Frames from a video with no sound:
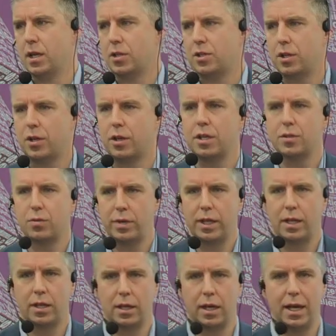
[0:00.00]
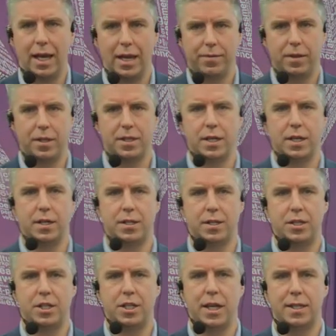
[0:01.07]
So there is real kind of evidence here to
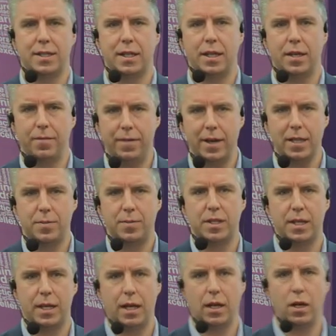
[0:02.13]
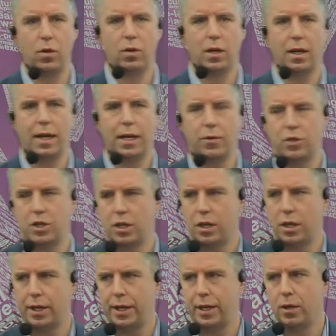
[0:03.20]
suggest that the investment in local language
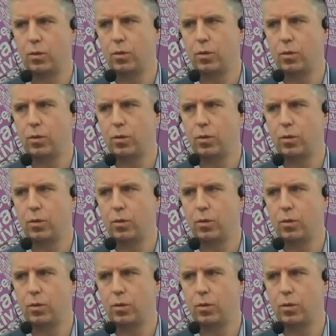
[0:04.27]
learning